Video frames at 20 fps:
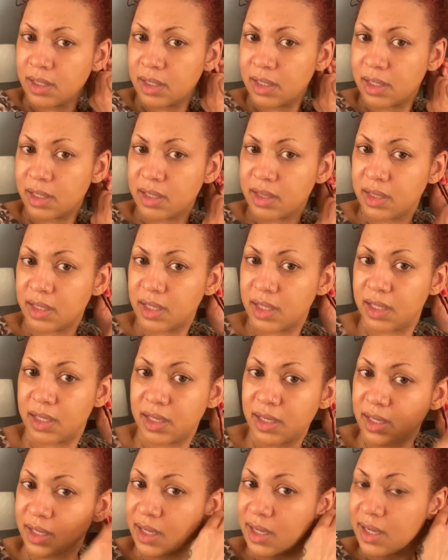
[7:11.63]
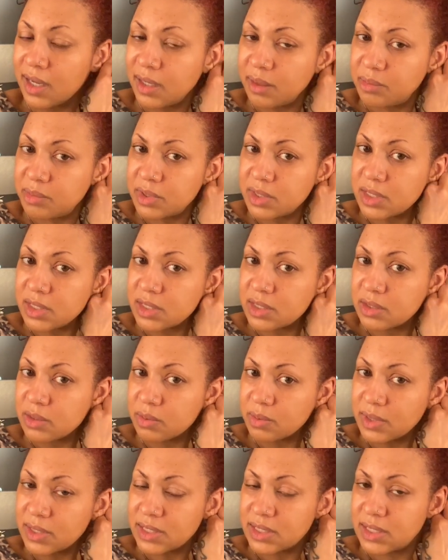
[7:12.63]
And then I'm just
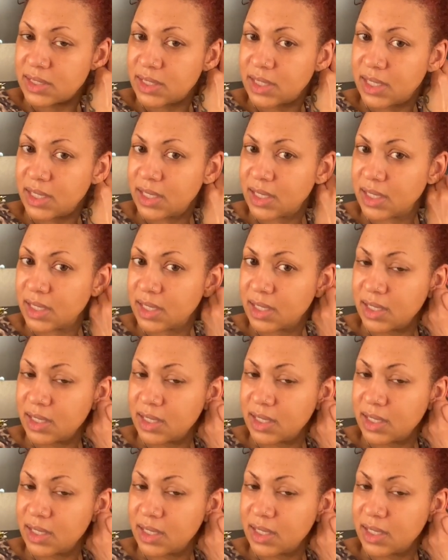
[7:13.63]
twisting.